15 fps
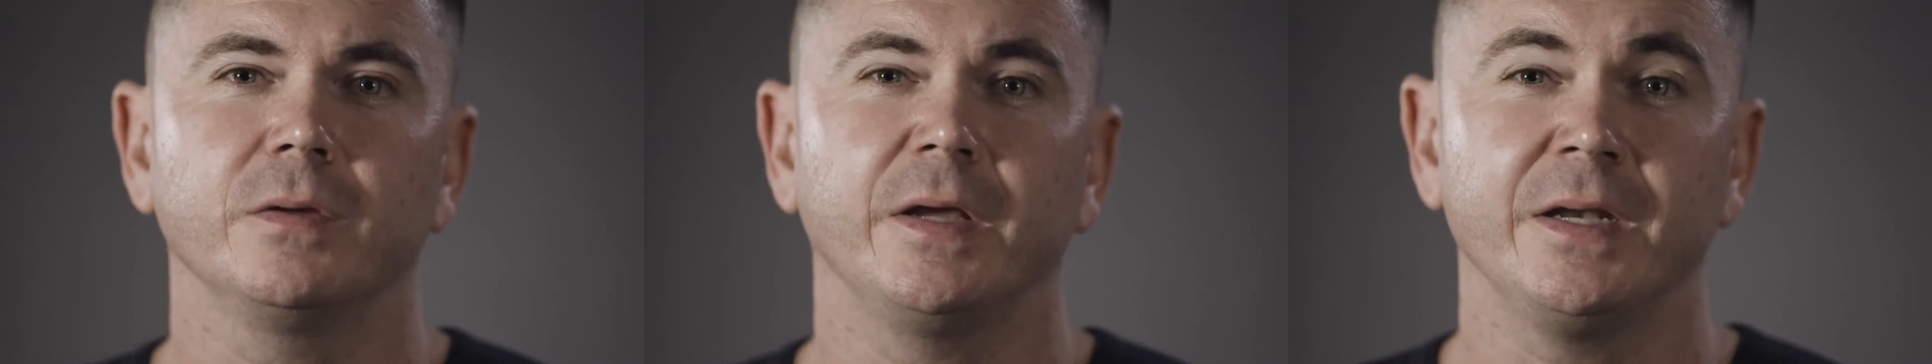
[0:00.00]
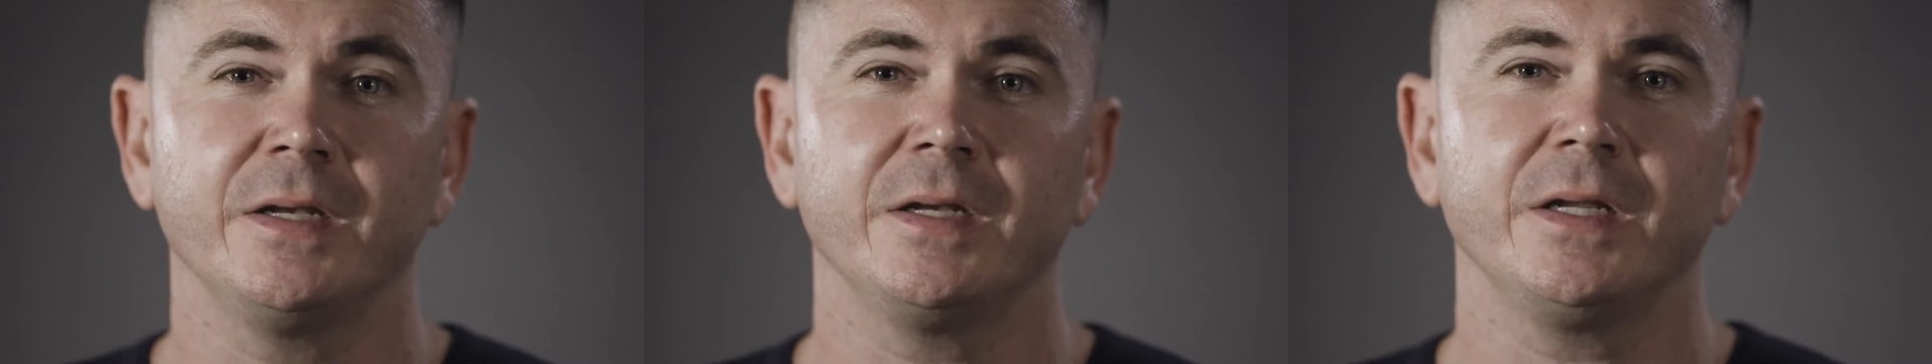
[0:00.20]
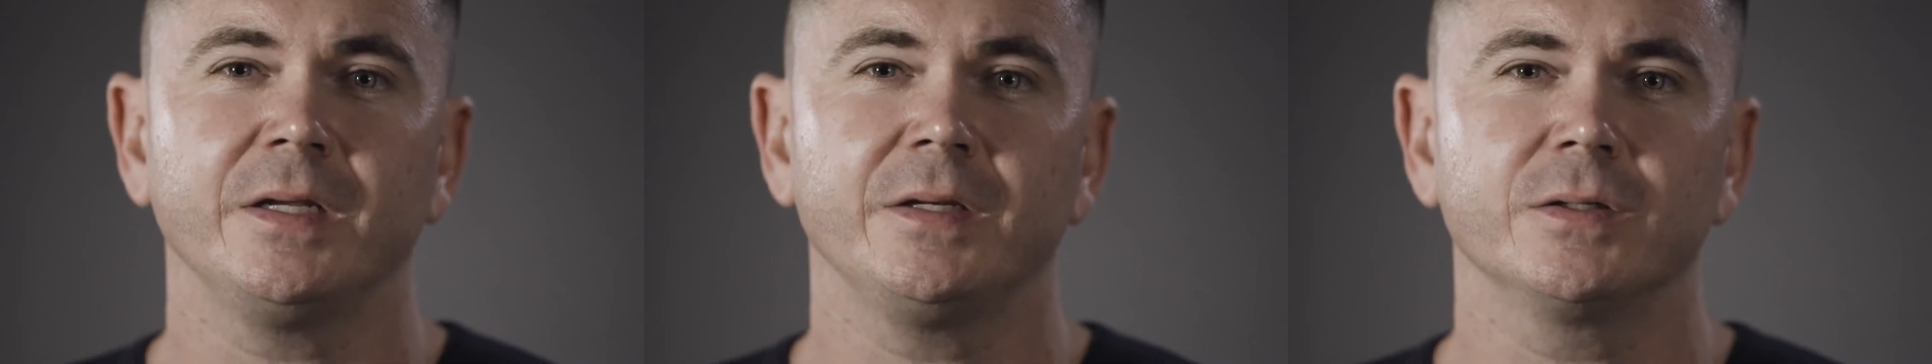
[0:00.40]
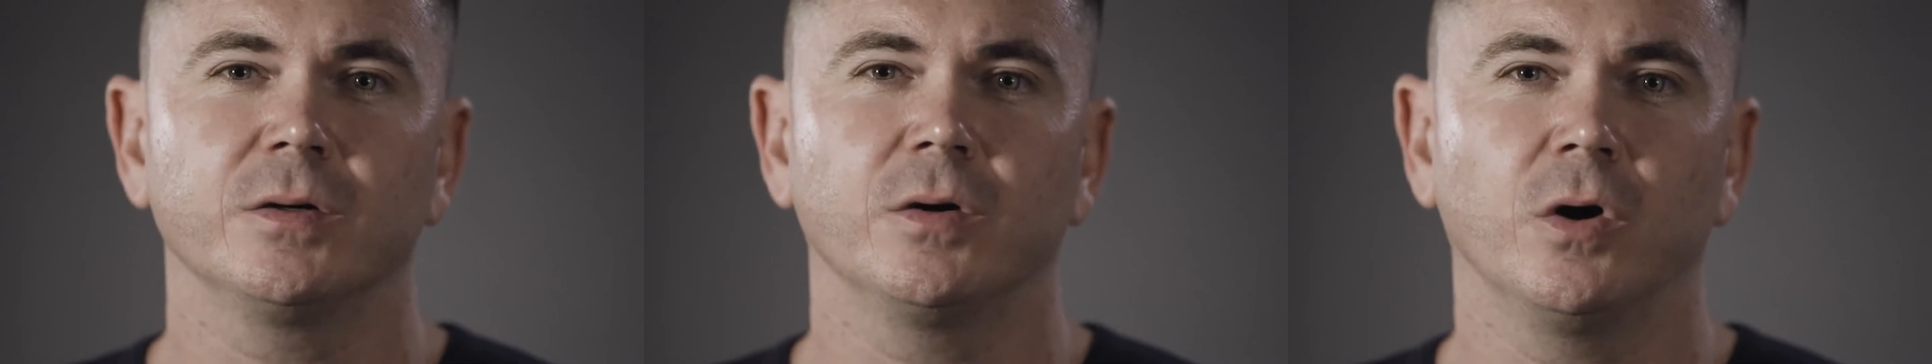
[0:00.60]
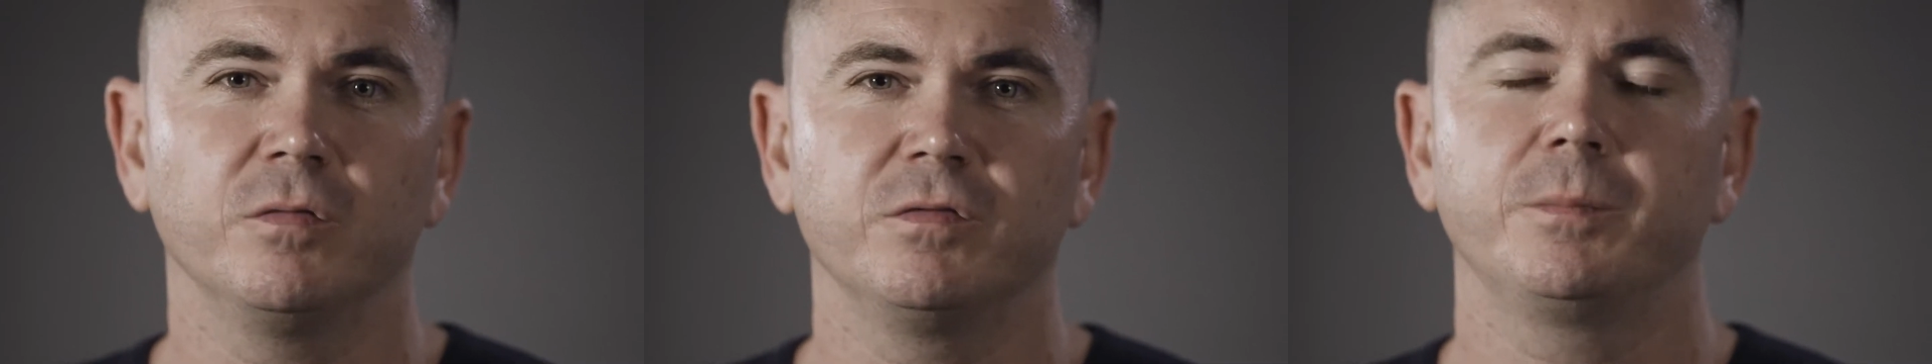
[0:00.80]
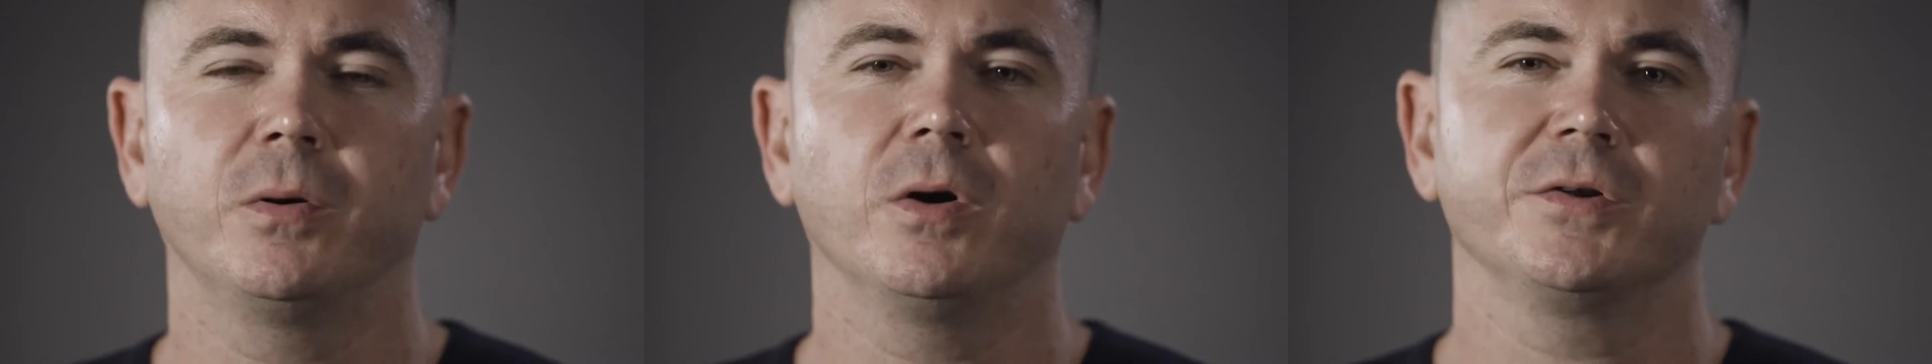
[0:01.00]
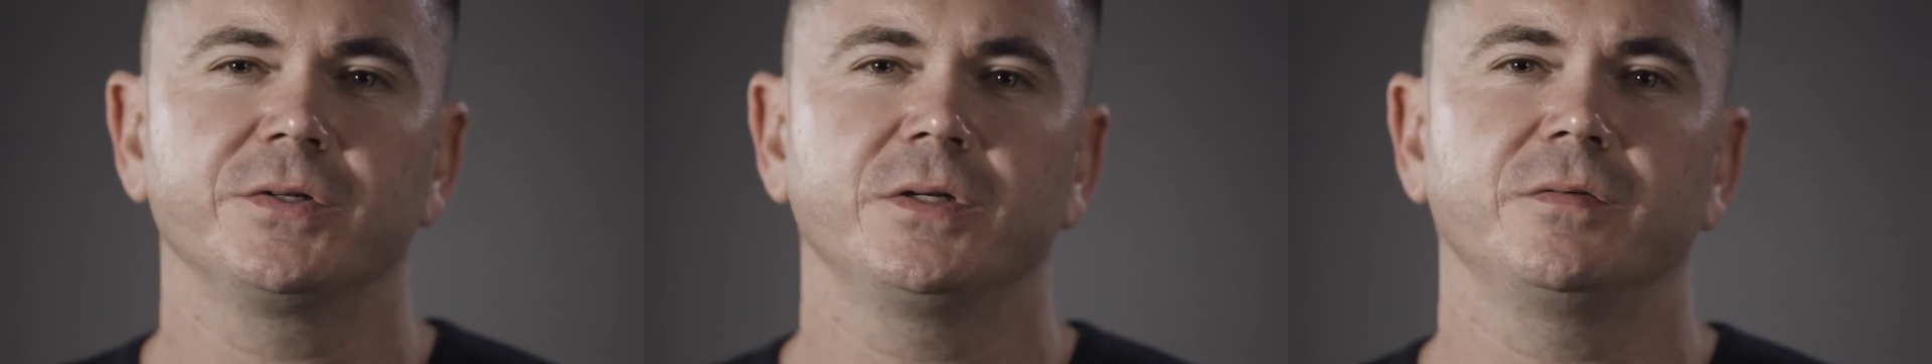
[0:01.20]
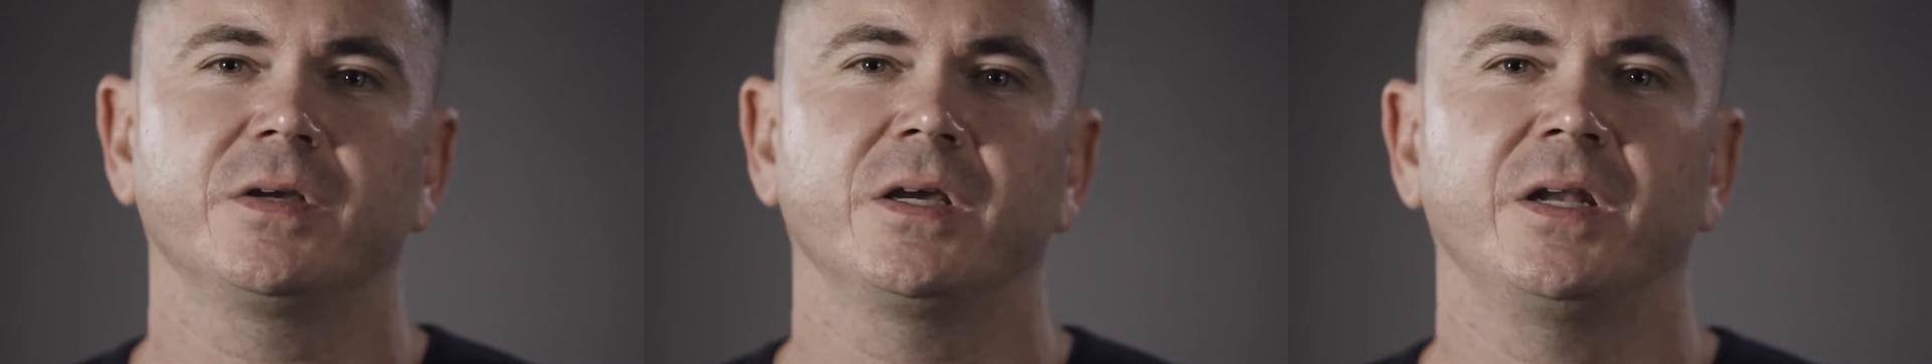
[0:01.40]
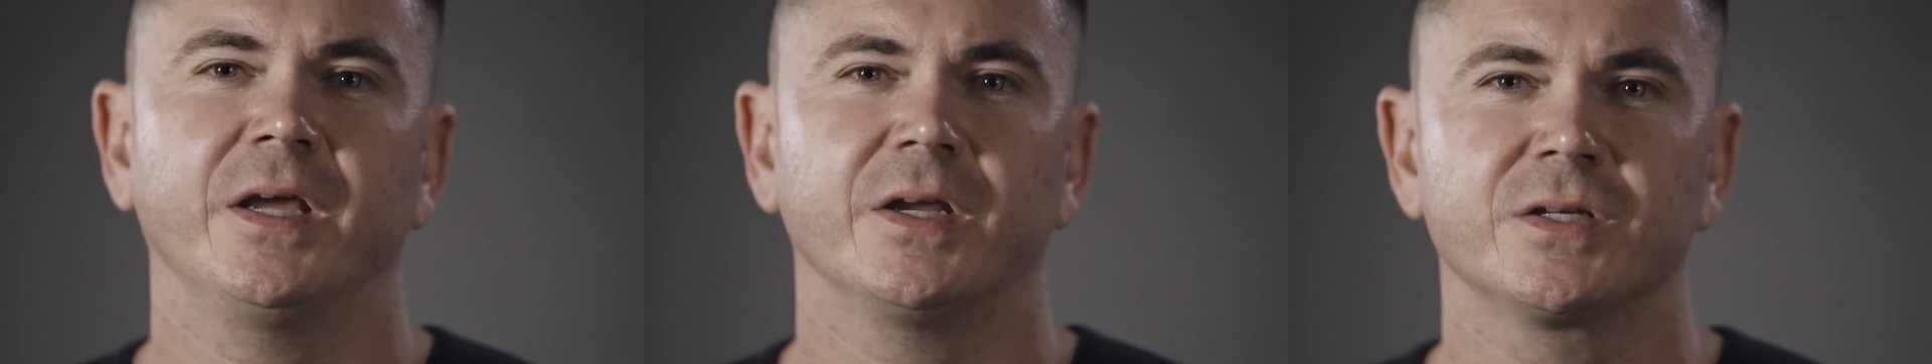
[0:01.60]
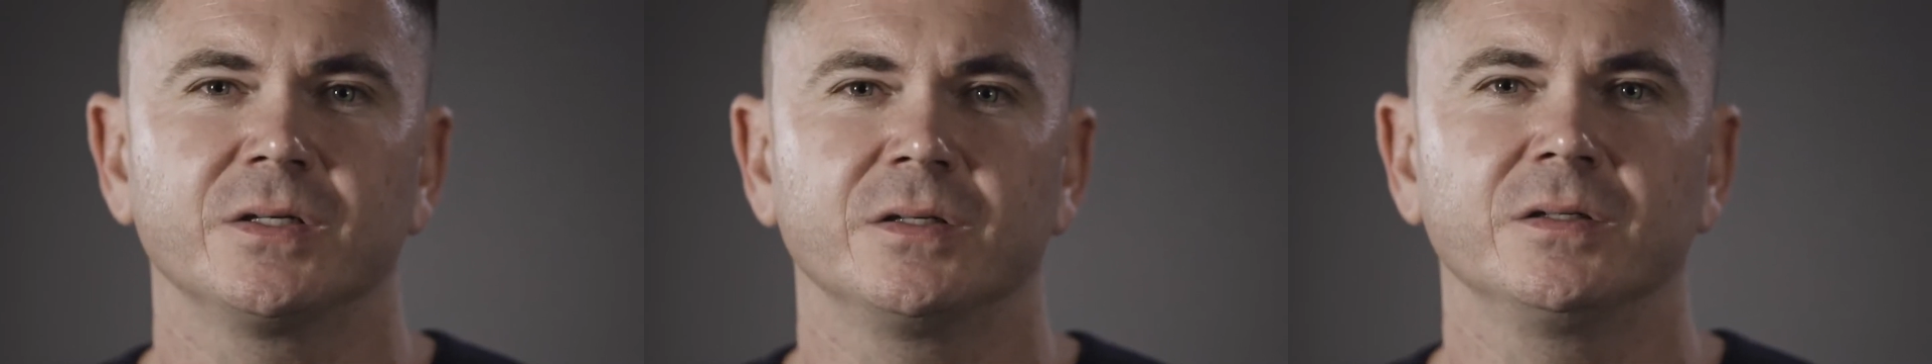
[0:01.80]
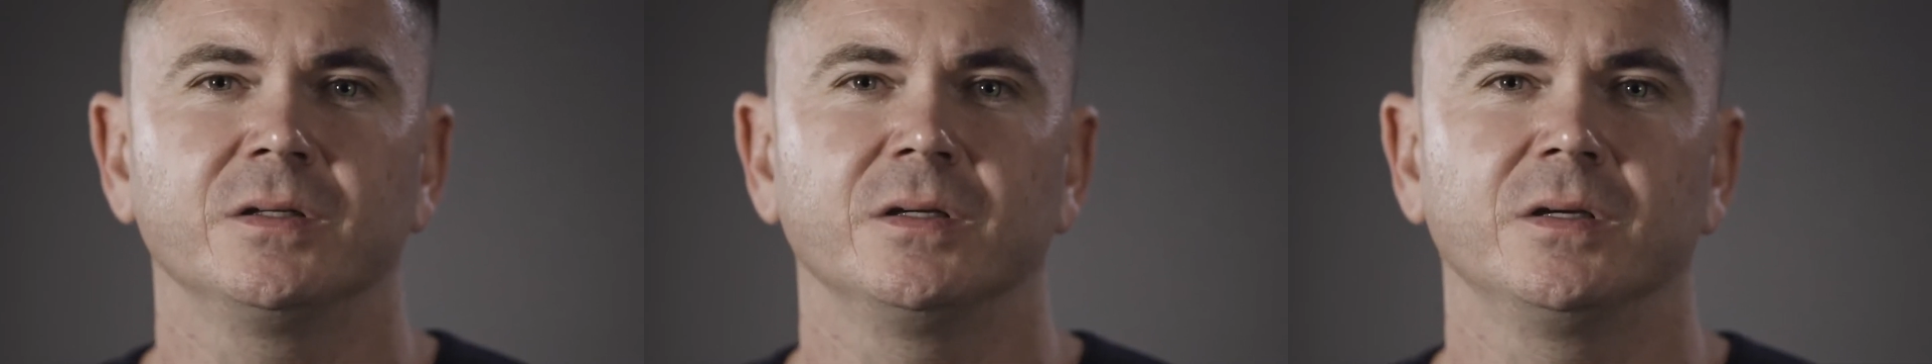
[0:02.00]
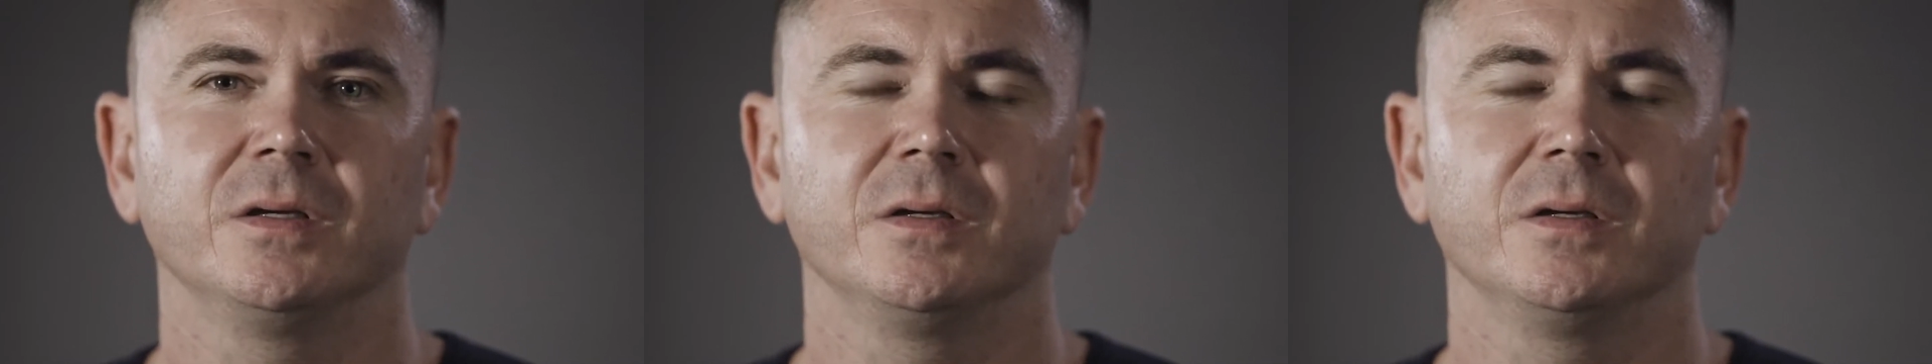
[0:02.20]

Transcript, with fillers: in need of a positive connection